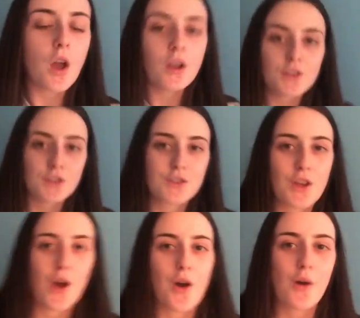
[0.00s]

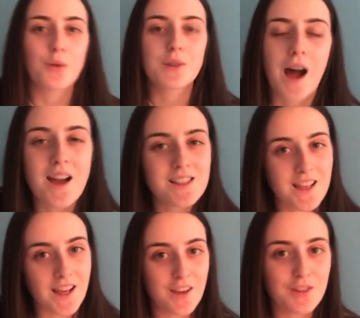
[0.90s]
So that is
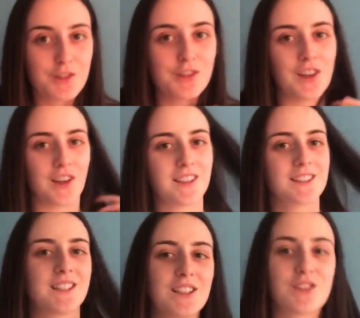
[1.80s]
it for
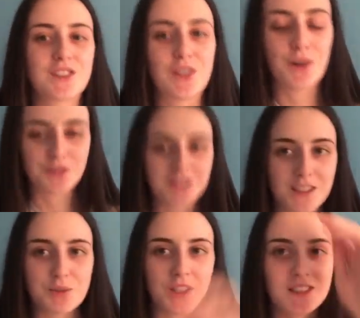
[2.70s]
today's video. Obviously
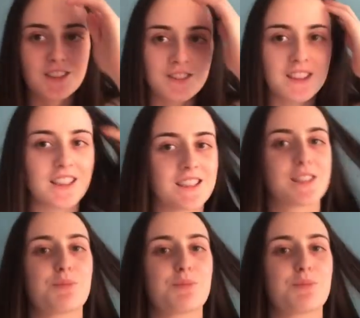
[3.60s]
I'm dressed differently. This is